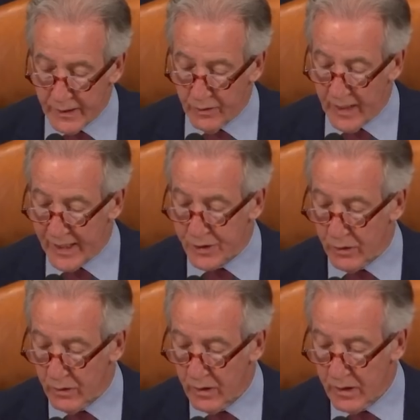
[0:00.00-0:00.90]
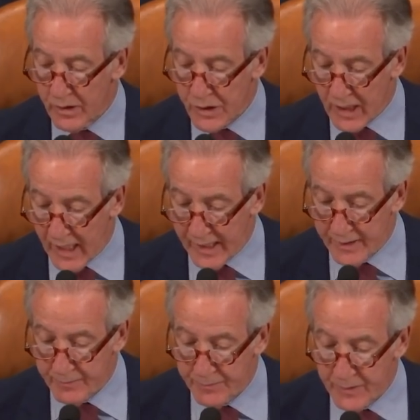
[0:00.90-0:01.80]
the international side.
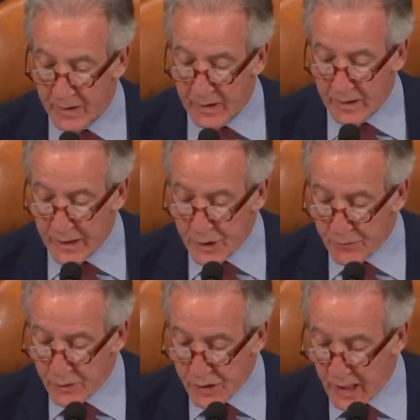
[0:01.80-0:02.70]
Each of your